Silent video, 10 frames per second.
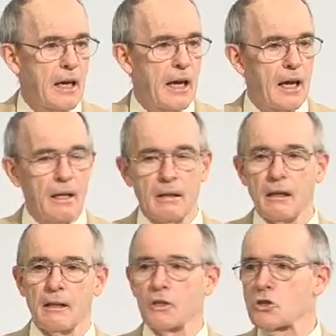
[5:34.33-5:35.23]
And
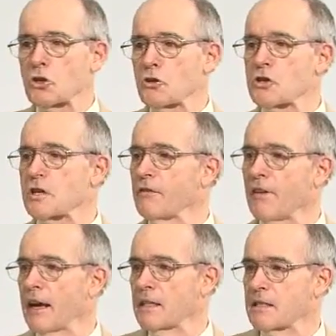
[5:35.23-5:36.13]
uh, the church
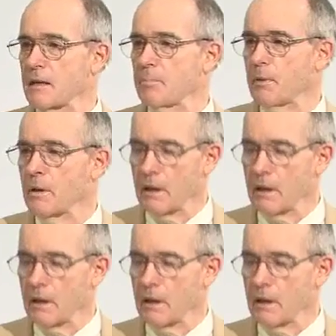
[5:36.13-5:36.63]
divides up